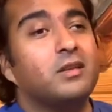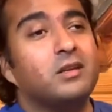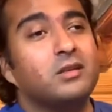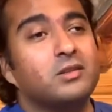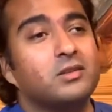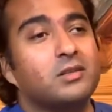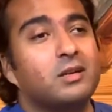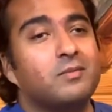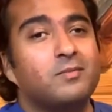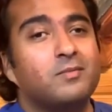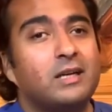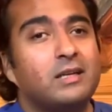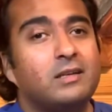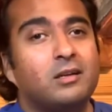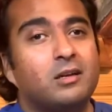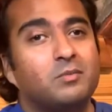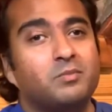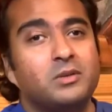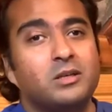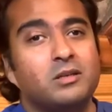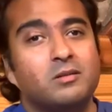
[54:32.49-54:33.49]
things that
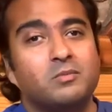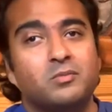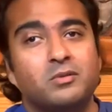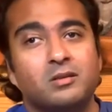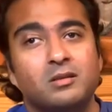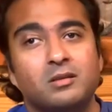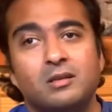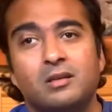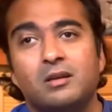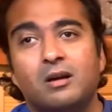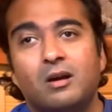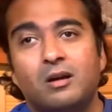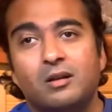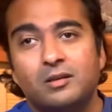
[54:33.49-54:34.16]
might not be completely